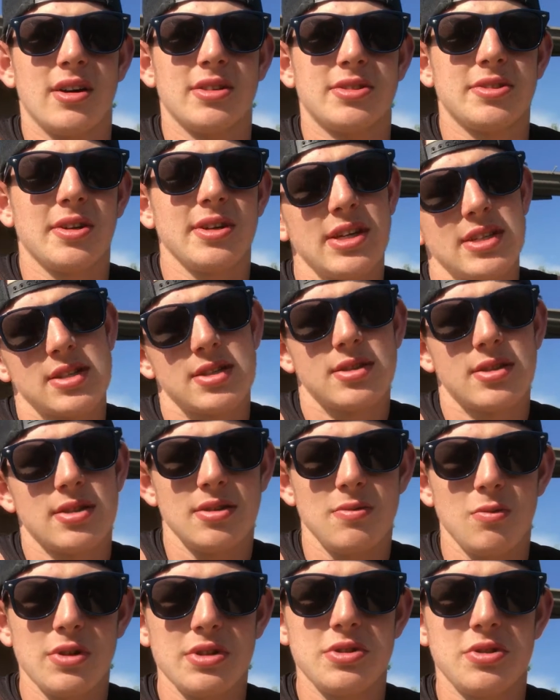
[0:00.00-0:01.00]
So I guess
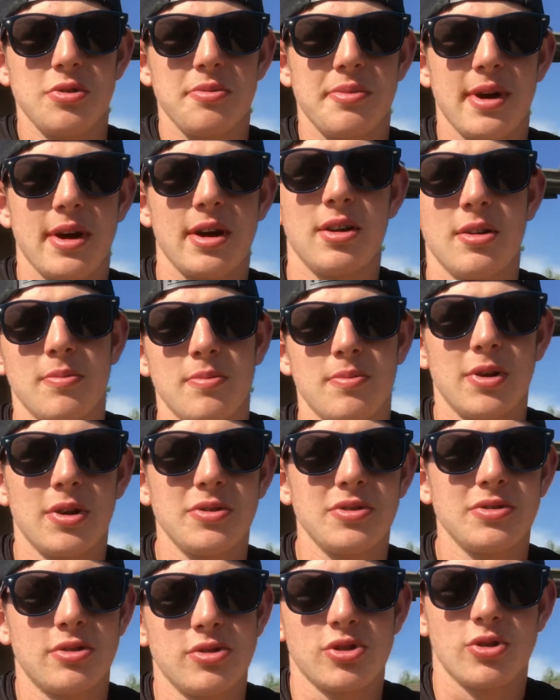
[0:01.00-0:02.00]
it wasn't too bad, but it
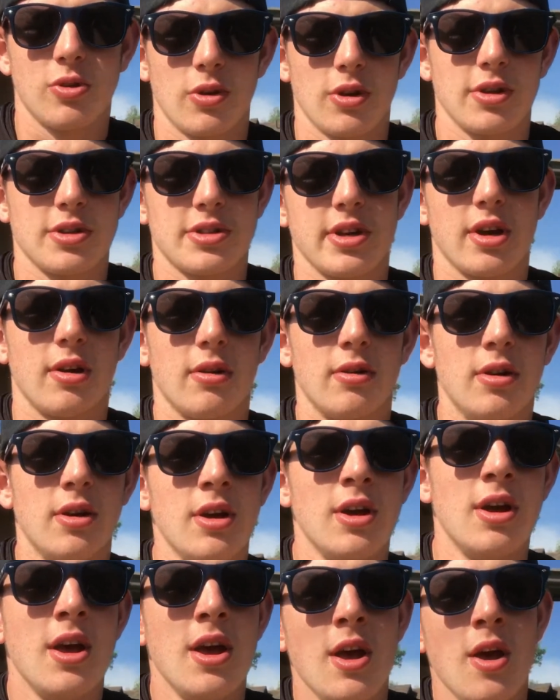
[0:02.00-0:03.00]
was a little short, so
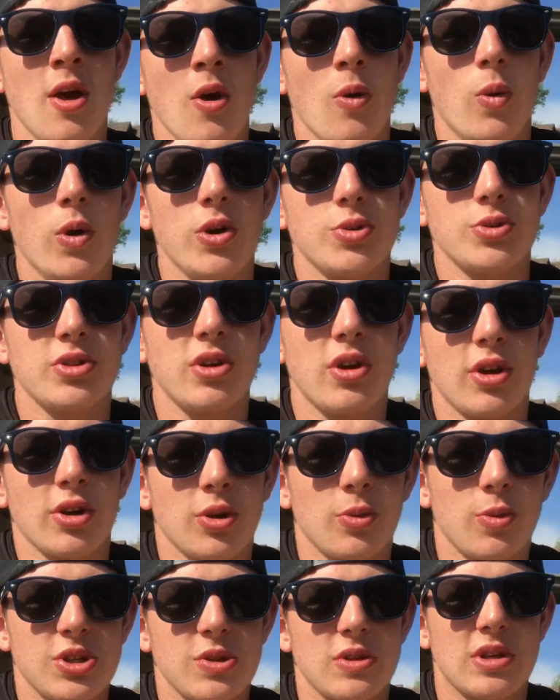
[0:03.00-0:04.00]
wish it was
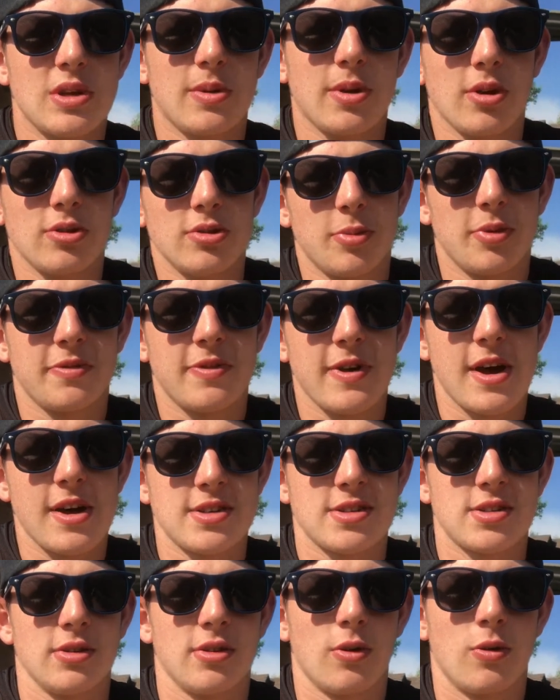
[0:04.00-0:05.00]
longer, wish I was able to go a little bit
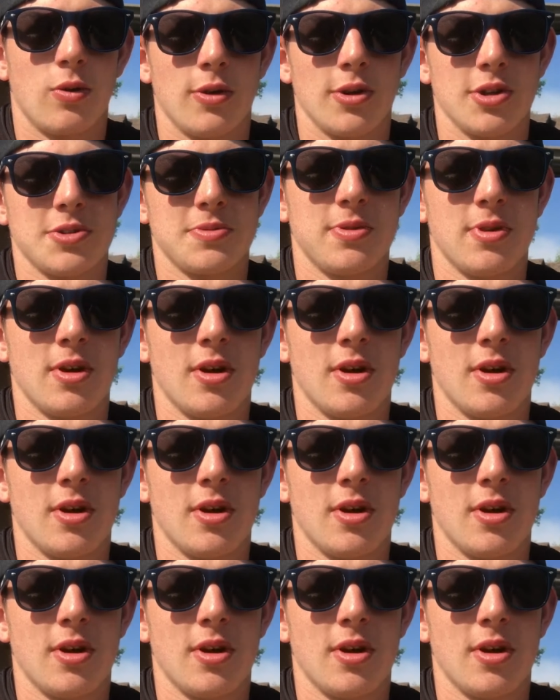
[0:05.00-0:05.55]
faster on the horse.